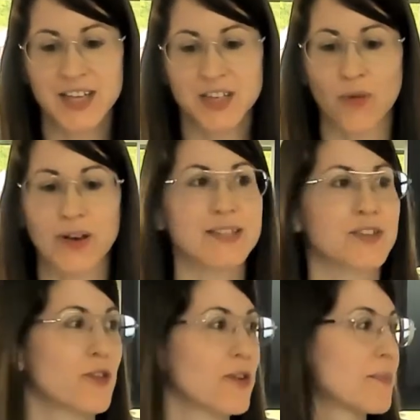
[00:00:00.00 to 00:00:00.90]
So let's
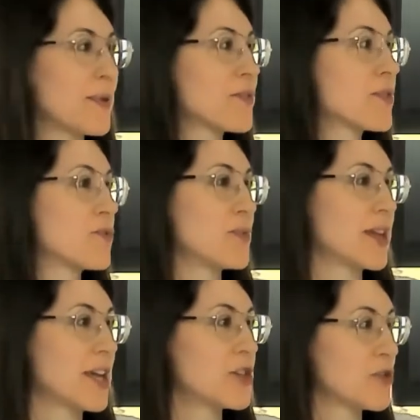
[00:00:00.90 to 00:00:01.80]
talk about the
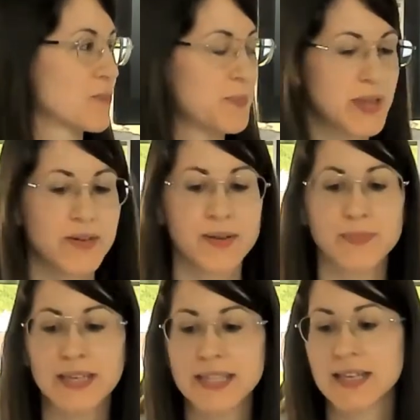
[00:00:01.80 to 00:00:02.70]
communication
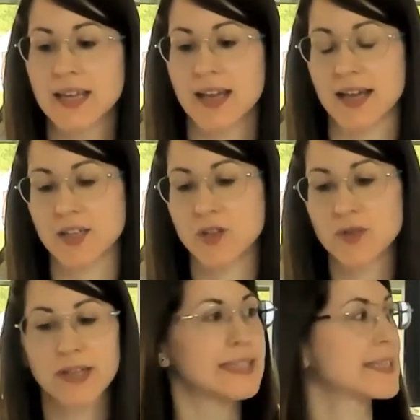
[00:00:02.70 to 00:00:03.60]
pyramid. As you
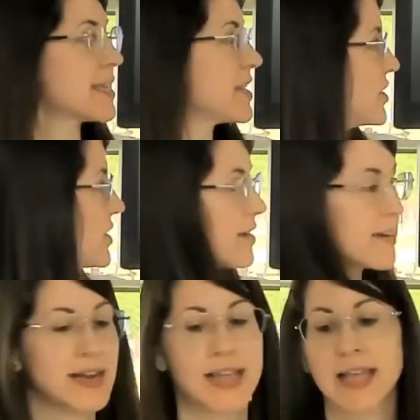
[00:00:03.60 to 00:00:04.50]
can see
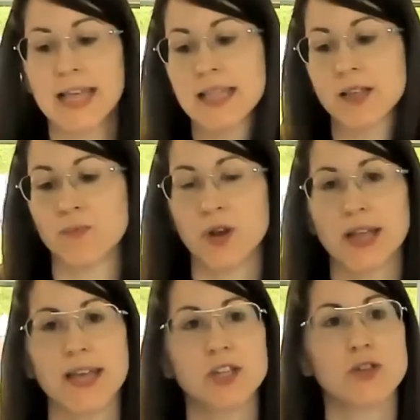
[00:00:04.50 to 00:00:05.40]
here,
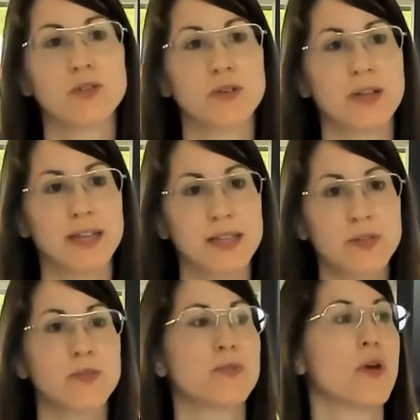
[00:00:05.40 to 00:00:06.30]
communication is
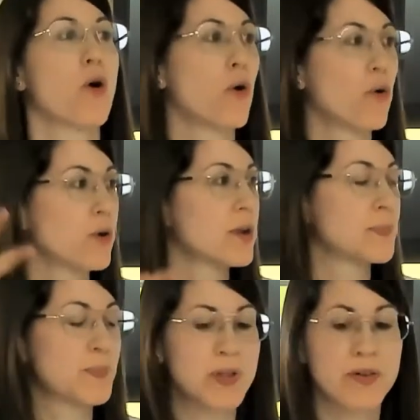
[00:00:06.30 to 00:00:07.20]
through the whole
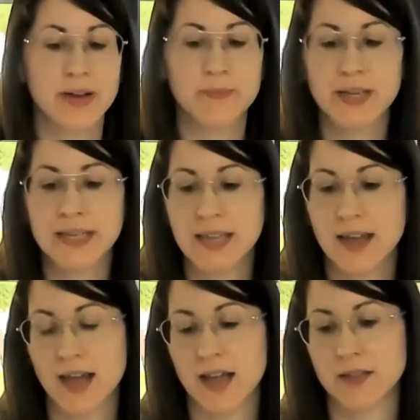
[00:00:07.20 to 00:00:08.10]
pyramid,
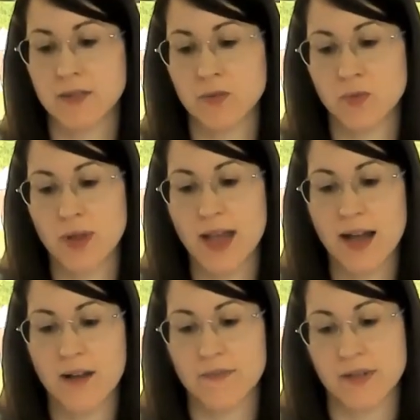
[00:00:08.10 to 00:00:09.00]
and we
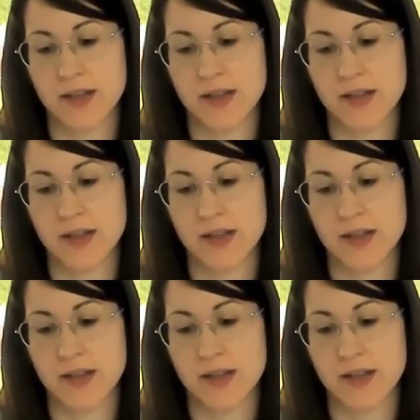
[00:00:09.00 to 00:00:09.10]
have